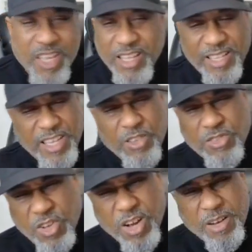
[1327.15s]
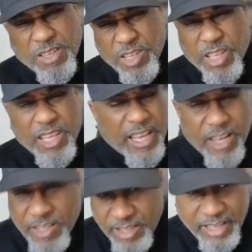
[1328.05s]
Then you start looking at
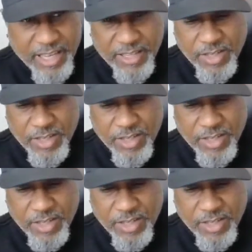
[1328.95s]
other things.